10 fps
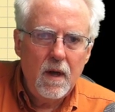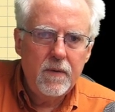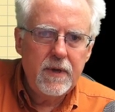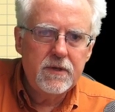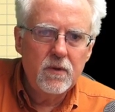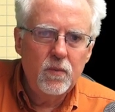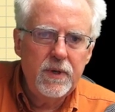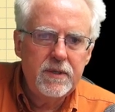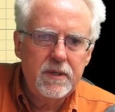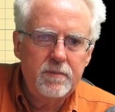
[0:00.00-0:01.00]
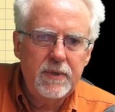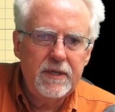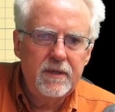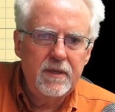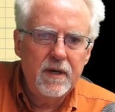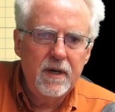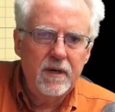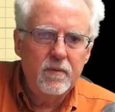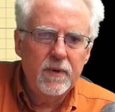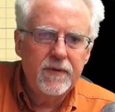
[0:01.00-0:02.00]
Okay, so we should be
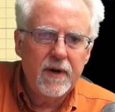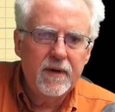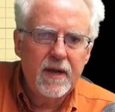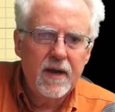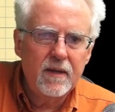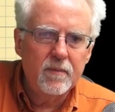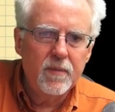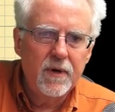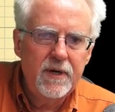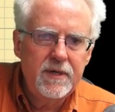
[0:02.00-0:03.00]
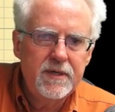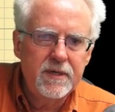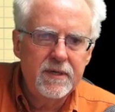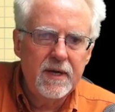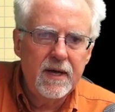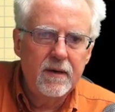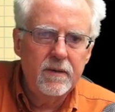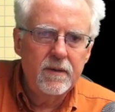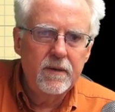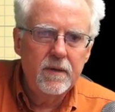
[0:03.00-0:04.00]
done with our calibration
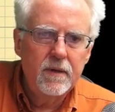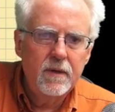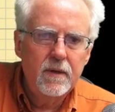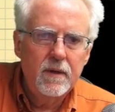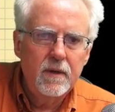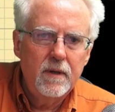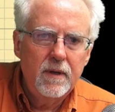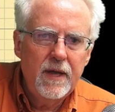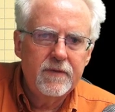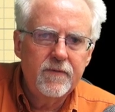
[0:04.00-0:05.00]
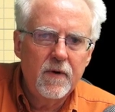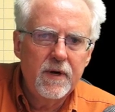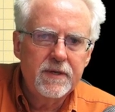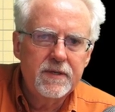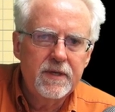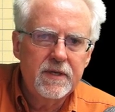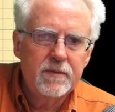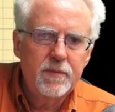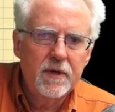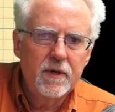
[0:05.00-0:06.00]
now as far as the
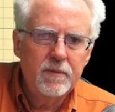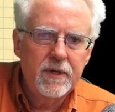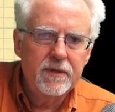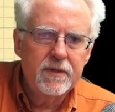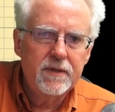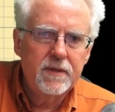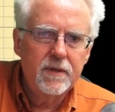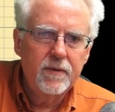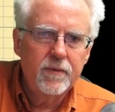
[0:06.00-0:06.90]
experiments.